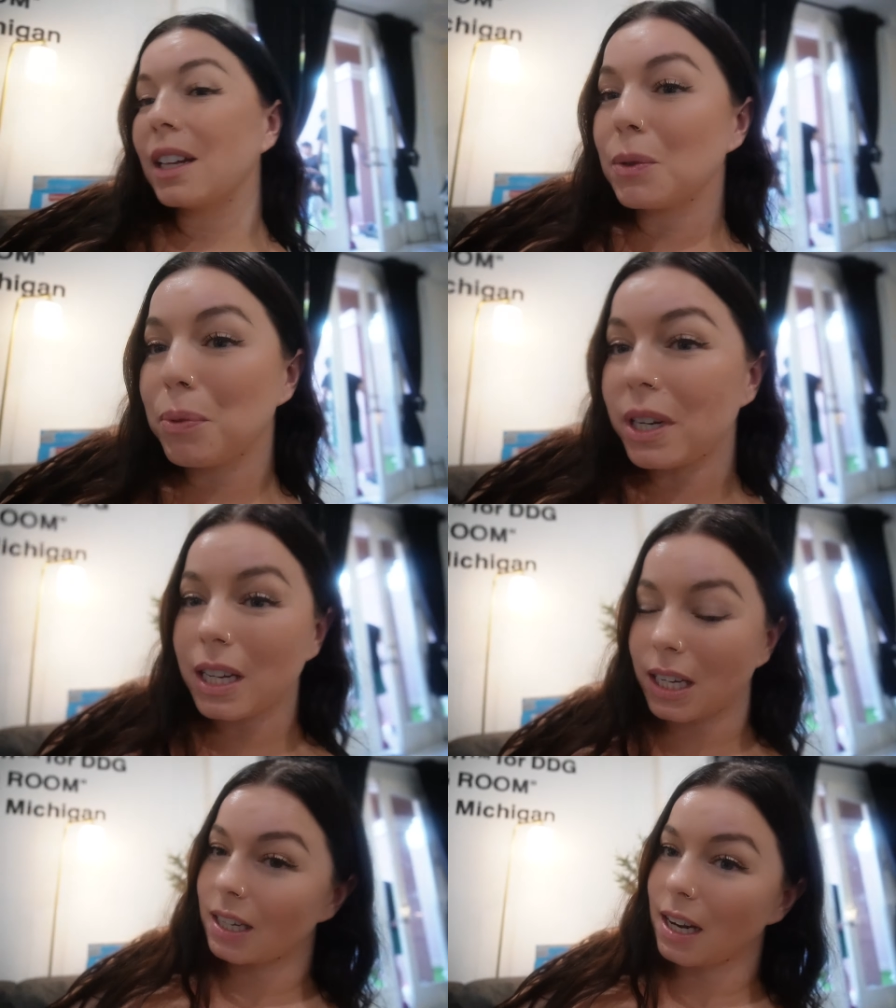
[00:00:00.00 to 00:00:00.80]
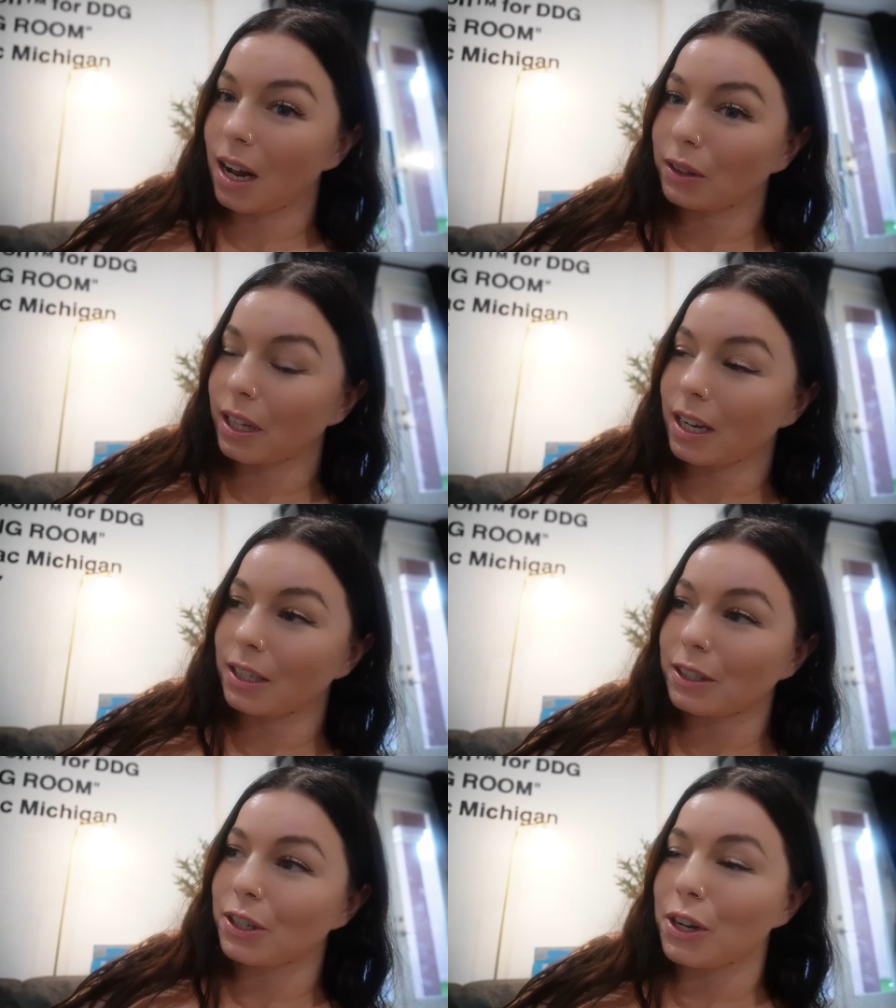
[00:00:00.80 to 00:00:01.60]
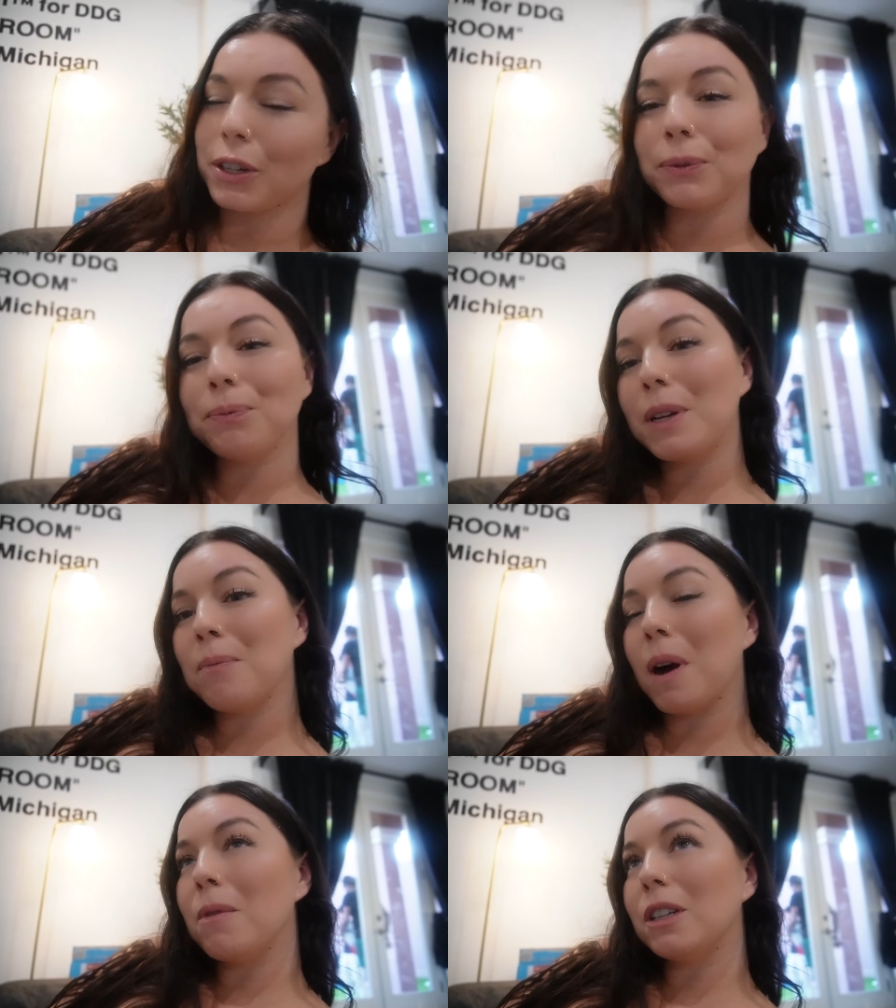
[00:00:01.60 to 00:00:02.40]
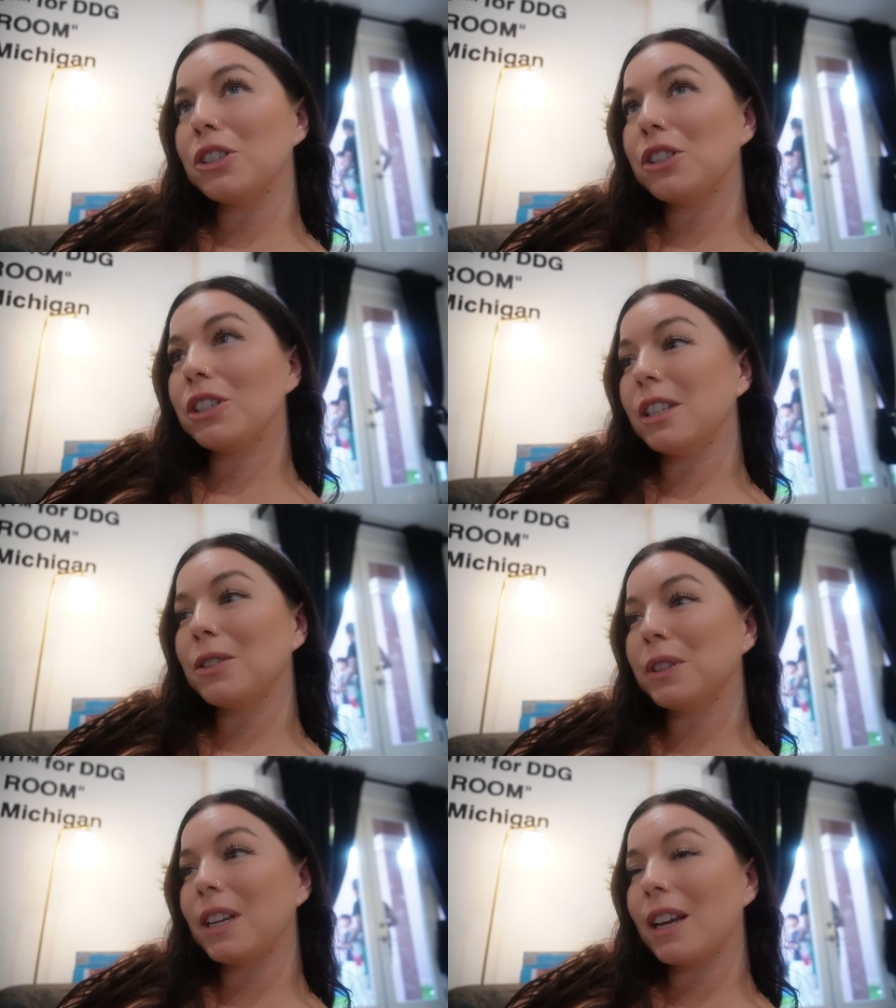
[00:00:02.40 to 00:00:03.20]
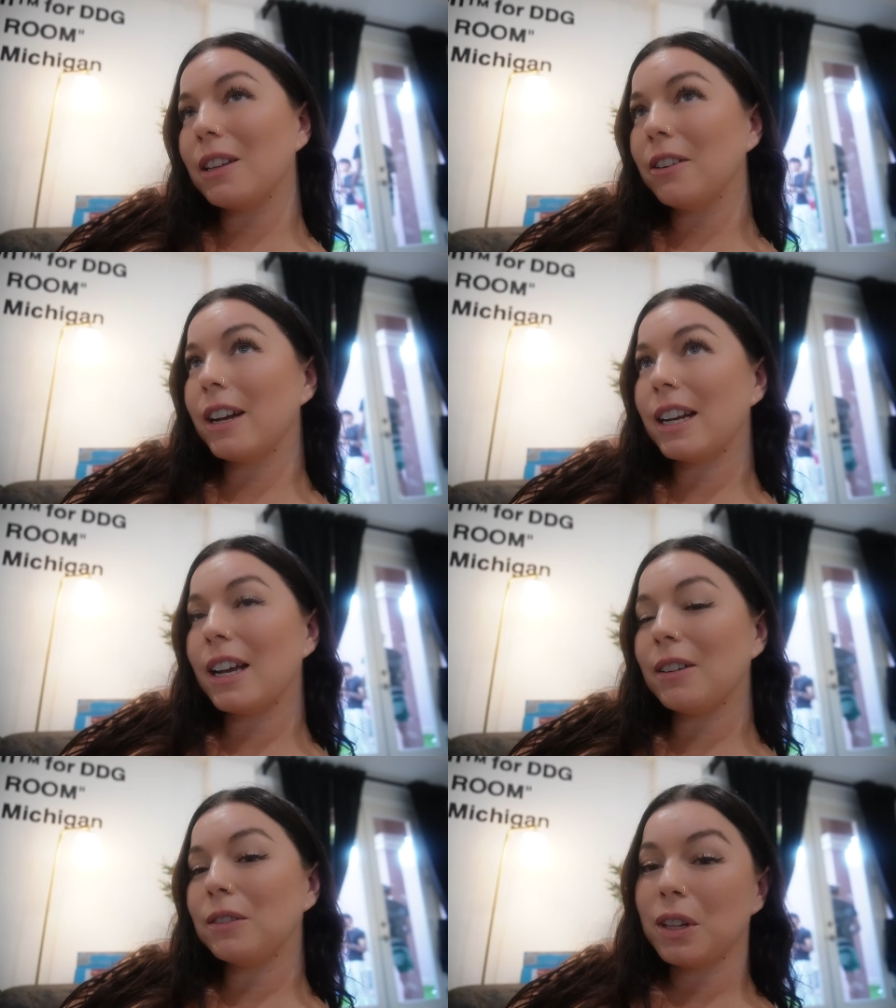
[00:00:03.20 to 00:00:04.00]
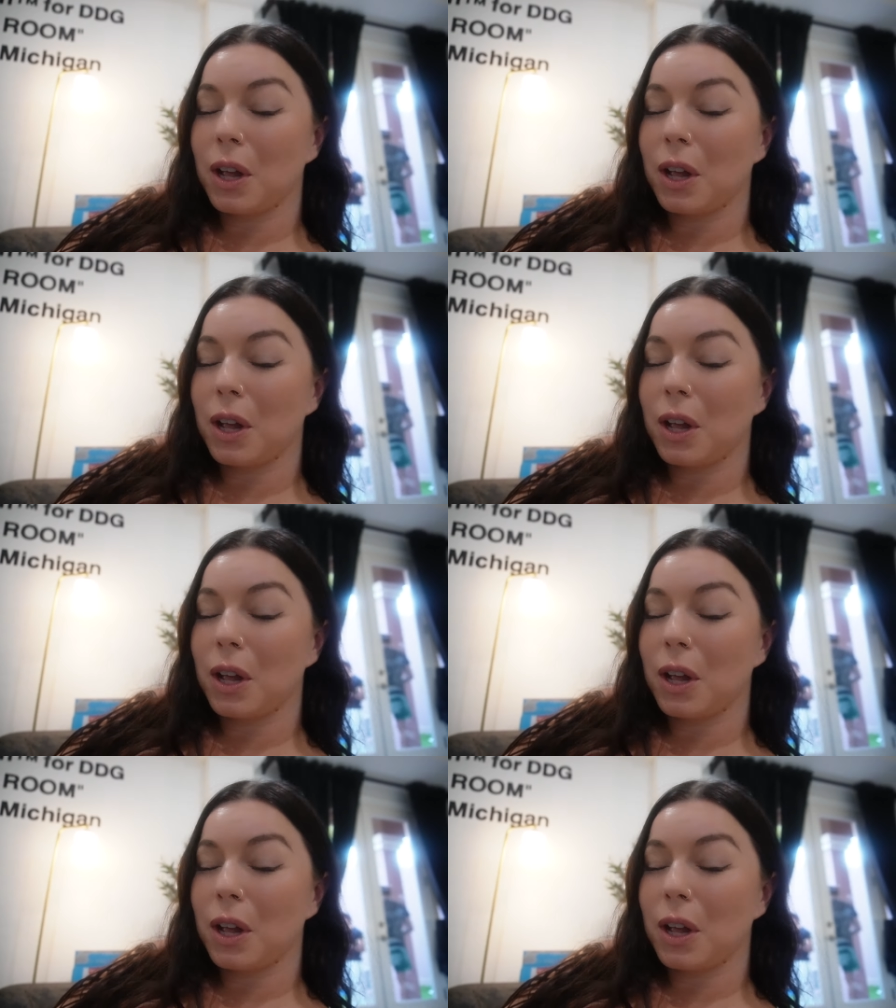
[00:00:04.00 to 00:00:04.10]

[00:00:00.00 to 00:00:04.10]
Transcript: It's pretty heated out there, so me and mom are just chilling with Taylor right now.